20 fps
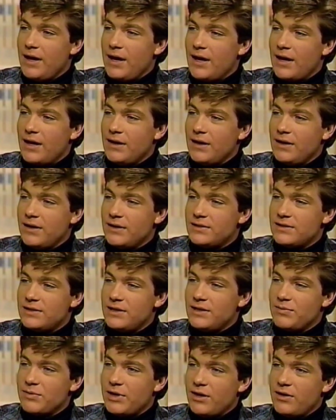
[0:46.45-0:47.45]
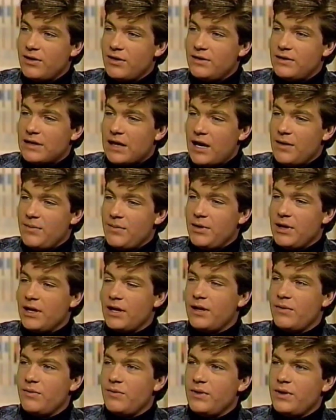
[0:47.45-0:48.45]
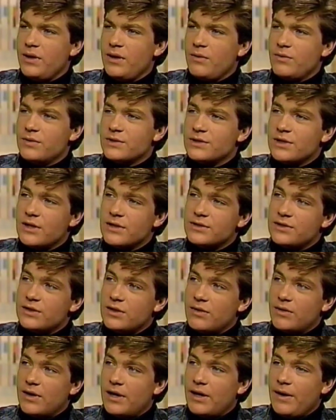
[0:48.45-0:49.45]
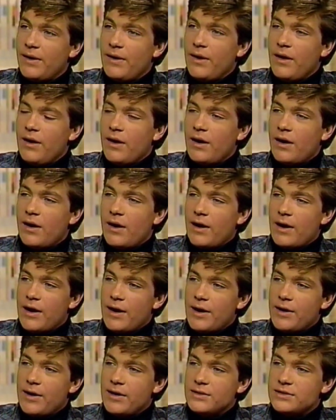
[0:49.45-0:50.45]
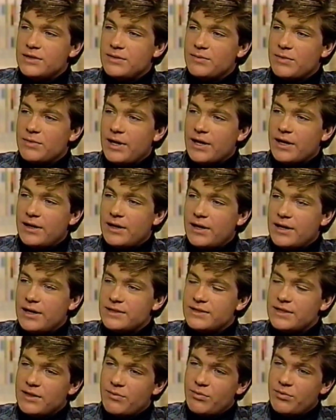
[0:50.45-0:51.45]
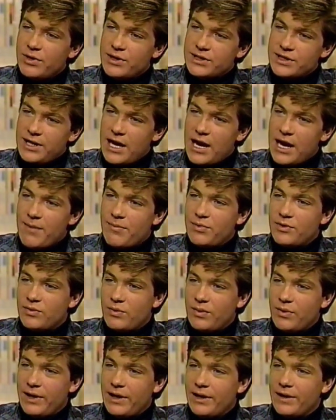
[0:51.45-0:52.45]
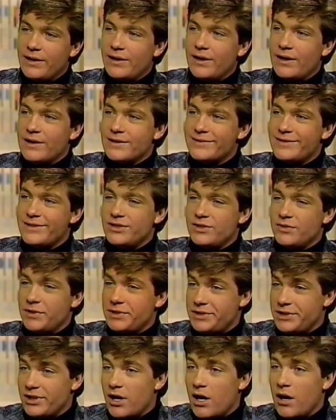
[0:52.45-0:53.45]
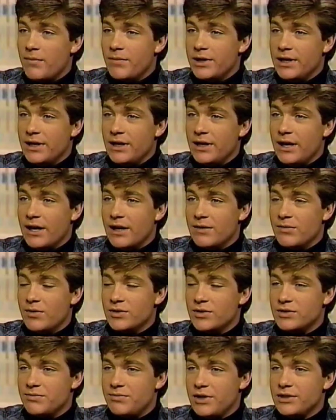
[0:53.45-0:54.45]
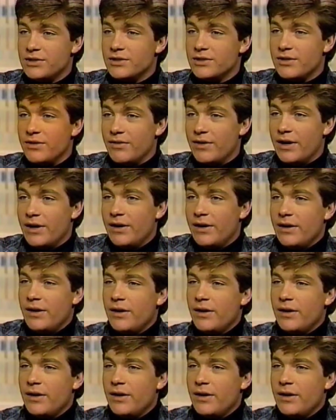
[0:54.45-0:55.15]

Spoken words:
And it seemed like good timing, and it was also it seemed like a nice thing to bridge a gap between a situation comedy and a motion picture career.